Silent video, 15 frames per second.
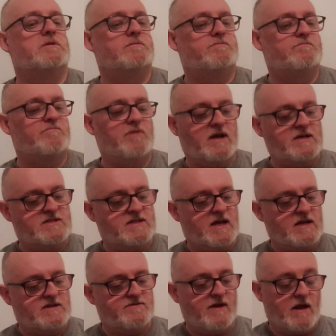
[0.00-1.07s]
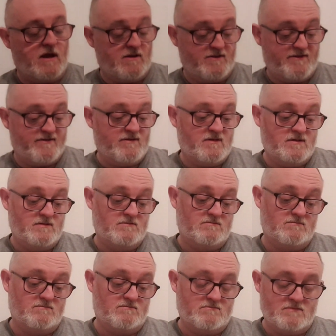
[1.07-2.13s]
the price tags fell off.
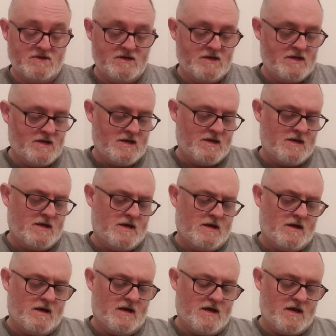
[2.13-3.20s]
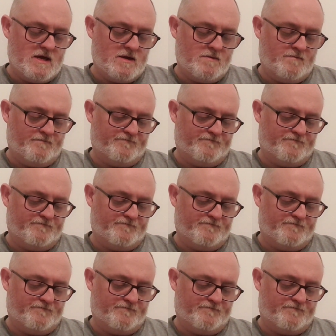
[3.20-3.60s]
Like I